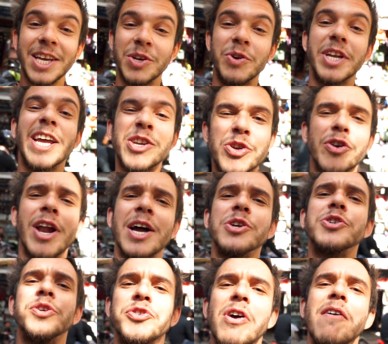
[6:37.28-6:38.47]
You need an
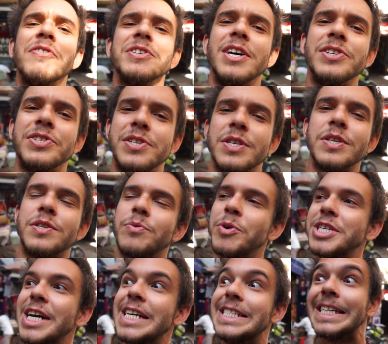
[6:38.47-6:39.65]
international driver's license,
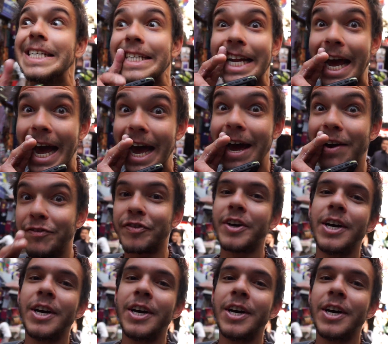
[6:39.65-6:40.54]
which I didn't have.